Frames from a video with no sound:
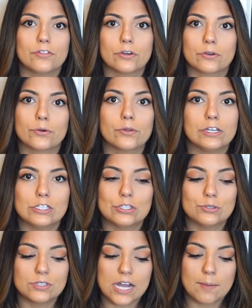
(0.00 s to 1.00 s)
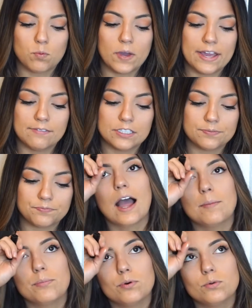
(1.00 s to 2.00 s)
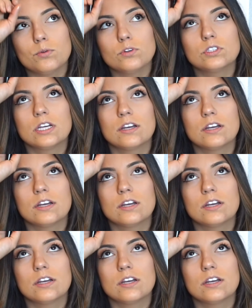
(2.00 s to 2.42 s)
the curly Sue type waves. I pulled